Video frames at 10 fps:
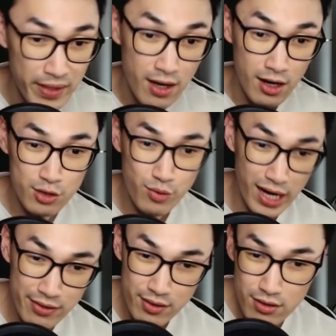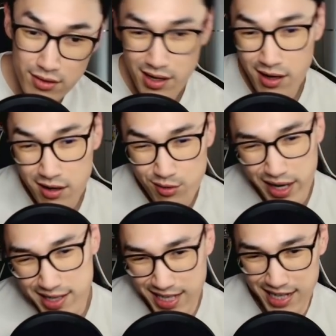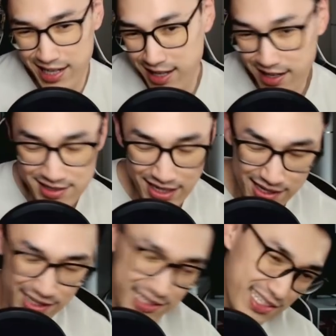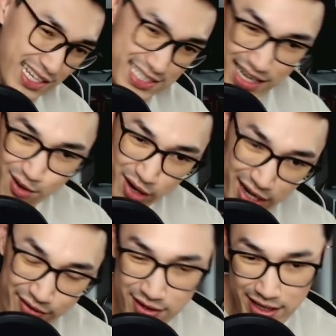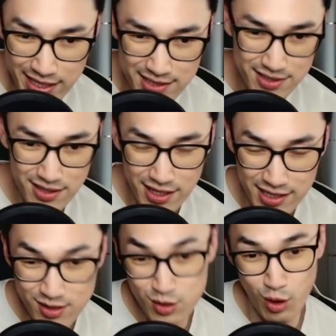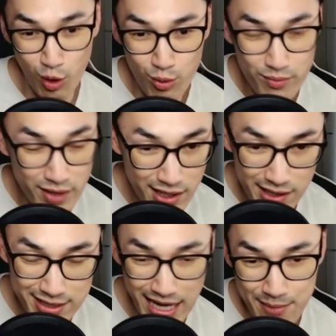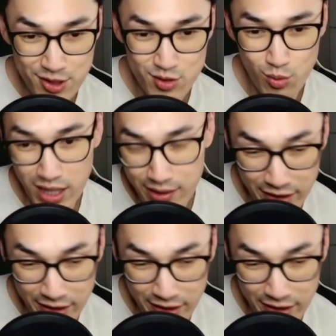Her ground though, her ground is kind of it's kind of whatever. Like it's slow. The damage is whatever.